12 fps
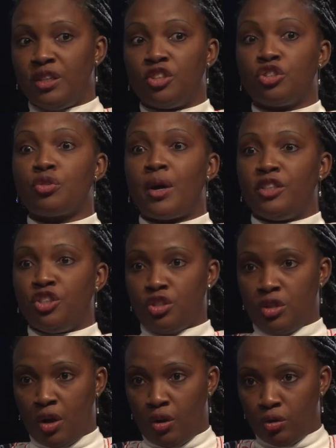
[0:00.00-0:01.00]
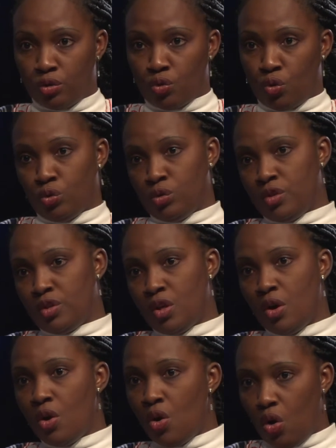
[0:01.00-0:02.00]
in the traditional roles
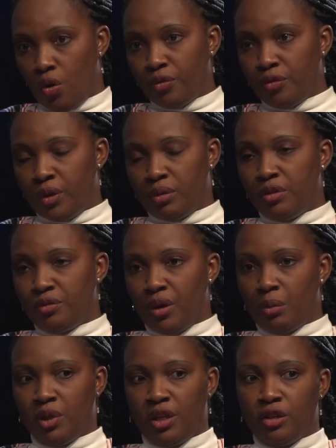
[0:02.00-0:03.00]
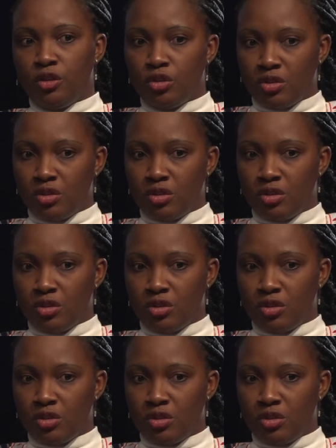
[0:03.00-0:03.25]
of the family.